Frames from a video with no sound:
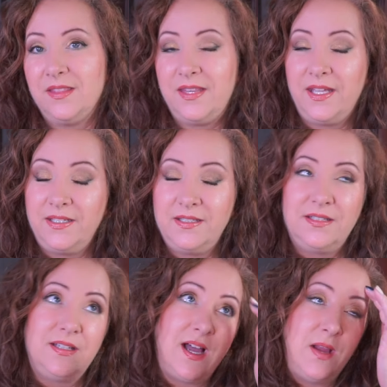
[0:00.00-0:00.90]

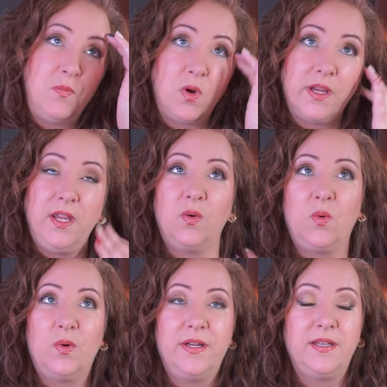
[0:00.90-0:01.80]
then I'm working
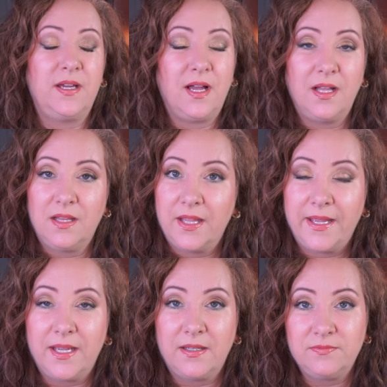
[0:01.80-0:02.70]
on like